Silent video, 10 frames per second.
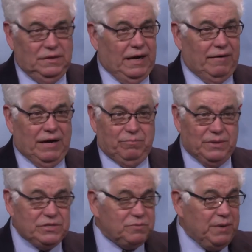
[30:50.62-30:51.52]
I got
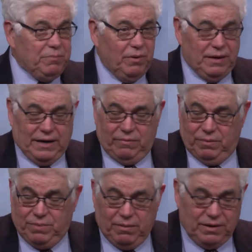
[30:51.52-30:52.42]
business people, I got
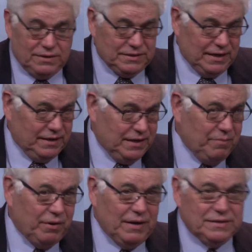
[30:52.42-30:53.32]
Republicans, I got
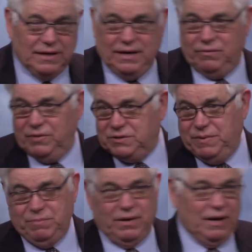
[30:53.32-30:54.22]
Democrats, I got
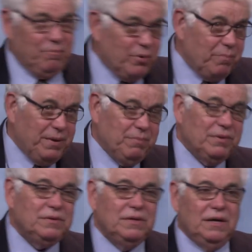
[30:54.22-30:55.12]
rich people, I got poor
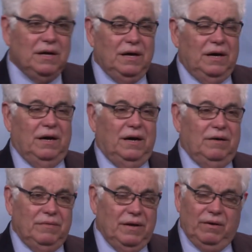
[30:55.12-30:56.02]
people.
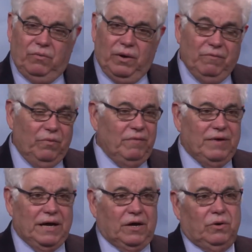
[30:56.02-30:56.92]
Uh, we,
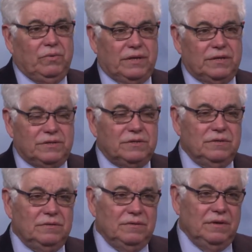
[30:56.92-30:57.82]
we've got to go with this.
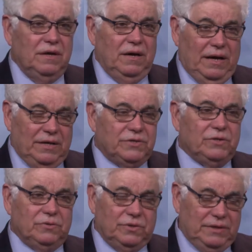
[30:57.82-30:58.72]
And
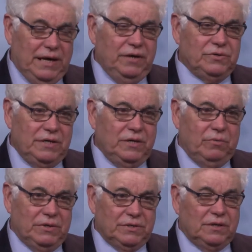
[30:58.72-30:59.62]
so today you see
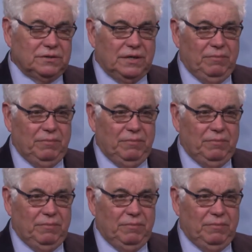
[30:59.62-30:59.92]
the result.